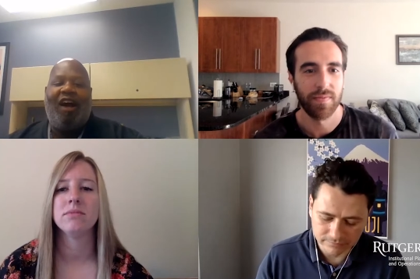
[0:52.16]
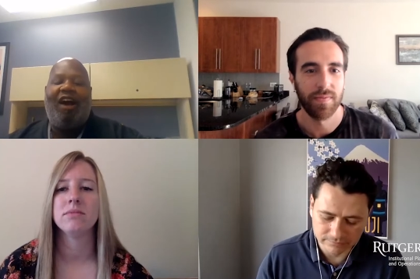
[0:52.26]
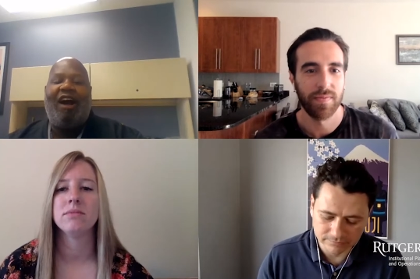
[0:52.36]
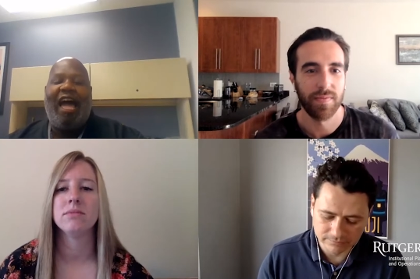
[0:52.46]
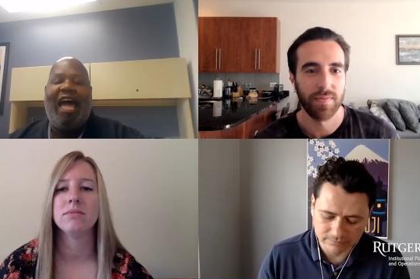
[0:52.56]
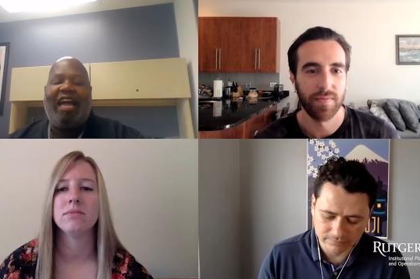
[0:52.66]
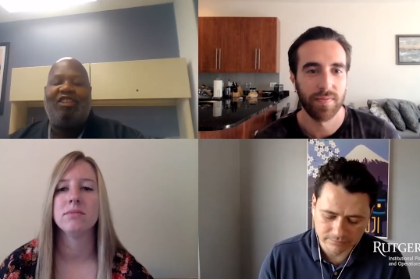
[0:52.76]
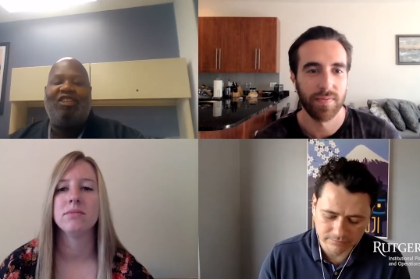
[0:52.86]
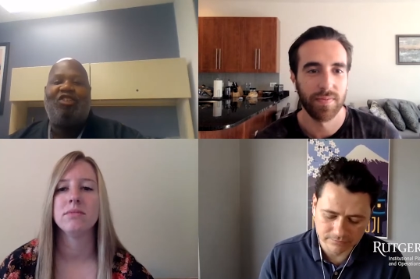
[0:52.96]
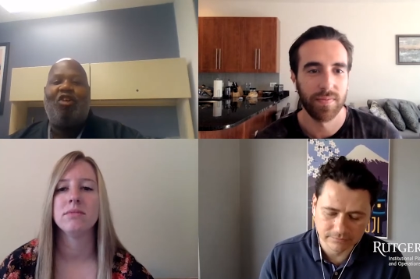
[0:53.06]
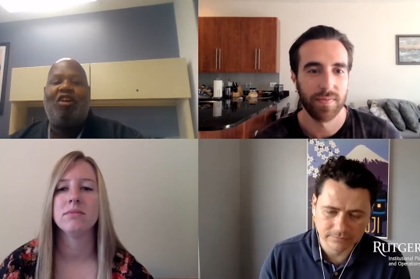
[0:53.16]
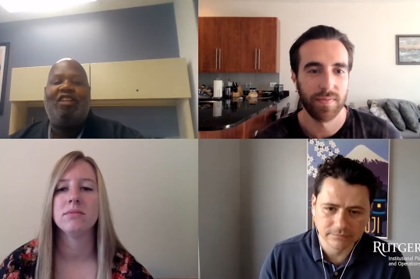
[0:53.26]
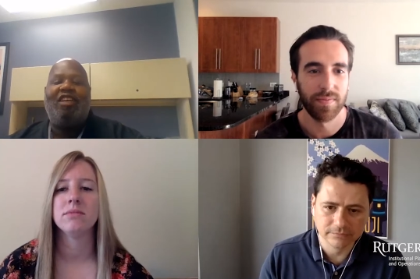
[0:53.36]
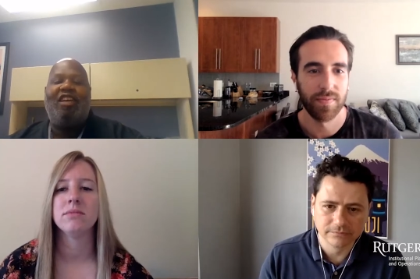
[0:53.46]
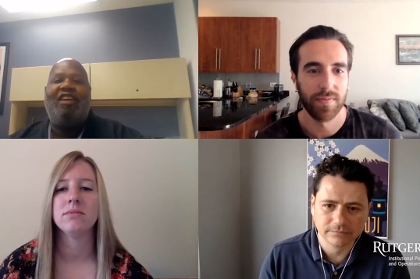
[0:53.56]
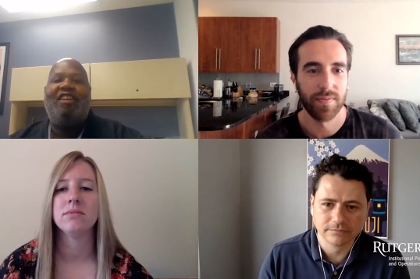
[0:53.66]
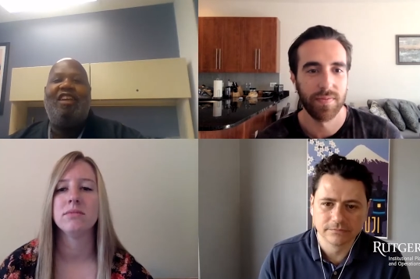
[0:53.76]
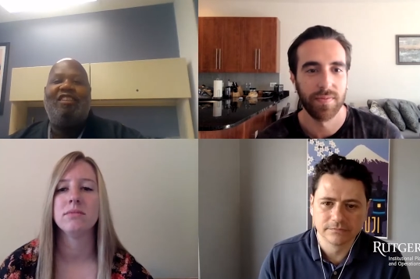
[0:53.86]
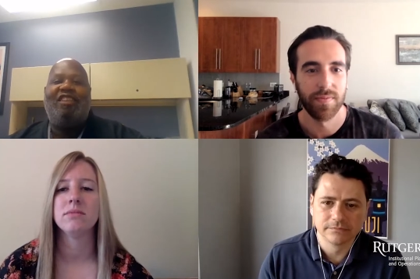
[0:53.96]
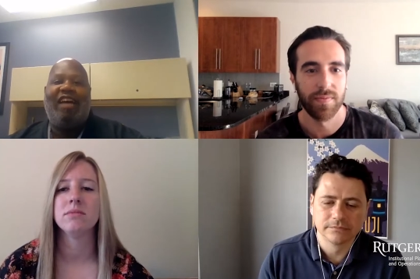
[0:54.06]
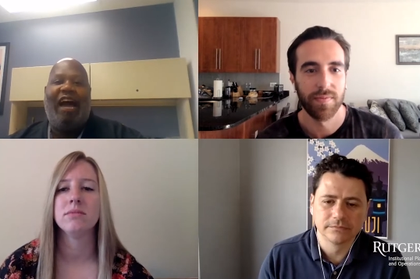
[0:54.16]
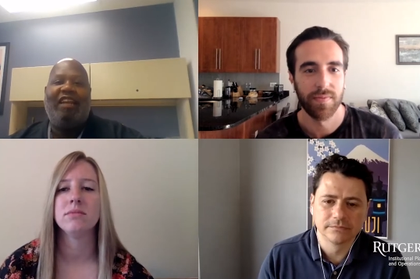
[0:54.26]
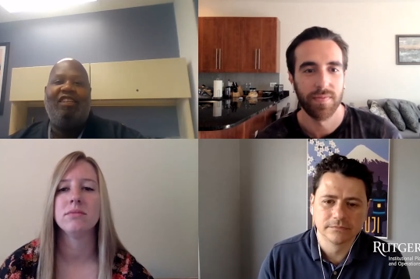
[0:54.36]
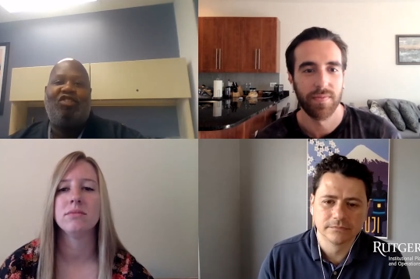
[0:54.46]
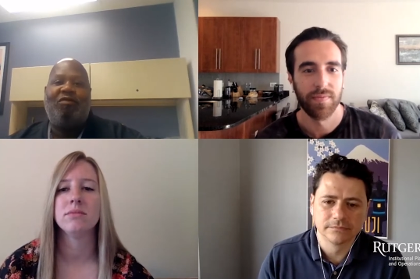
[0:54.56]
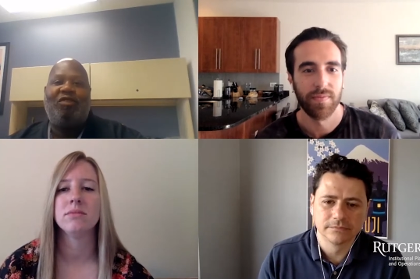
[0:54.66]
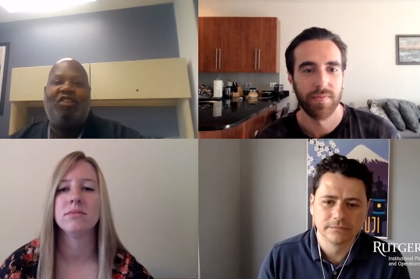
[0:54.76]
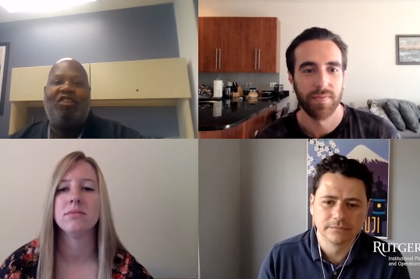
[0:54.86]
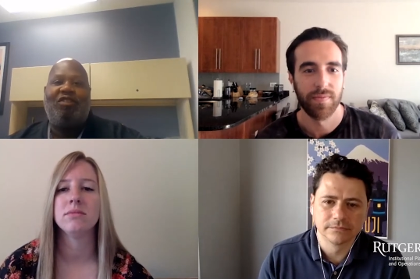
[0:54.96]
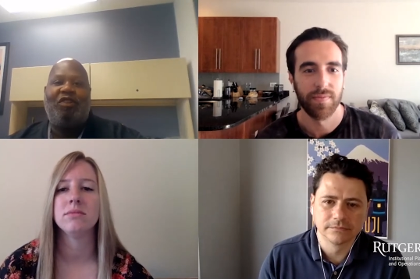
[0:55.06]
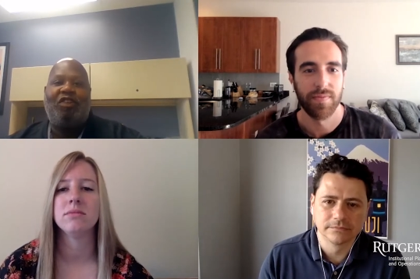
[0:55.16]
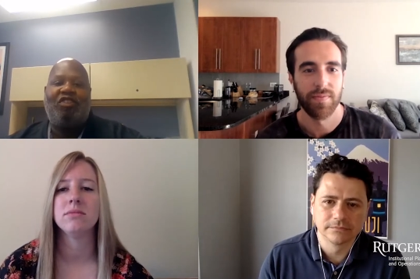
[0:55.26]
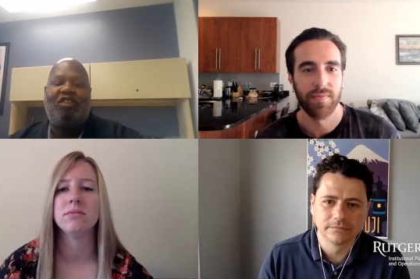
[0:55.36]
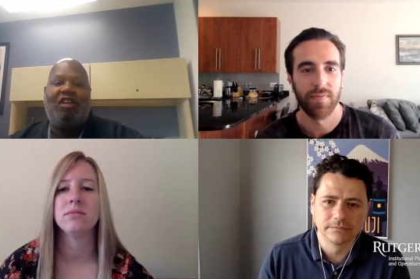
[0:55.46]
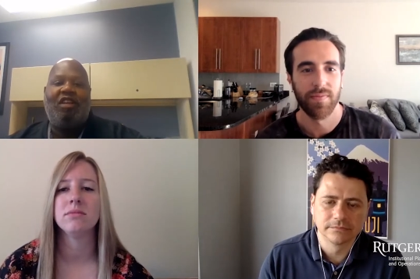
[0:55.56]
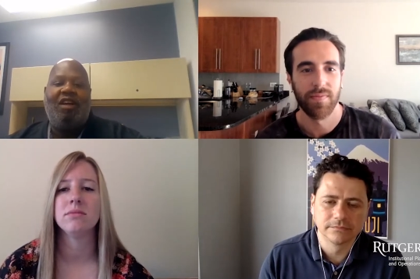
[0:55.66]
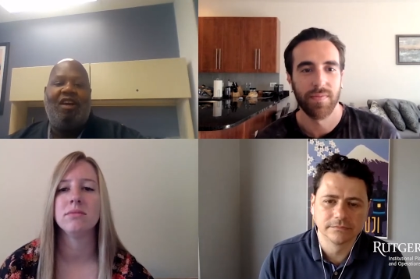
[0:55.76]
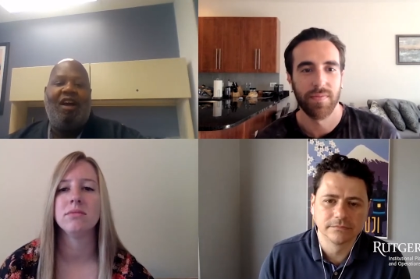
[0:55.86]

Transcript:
Speaker 1: Uh, I actually started in the dining services division.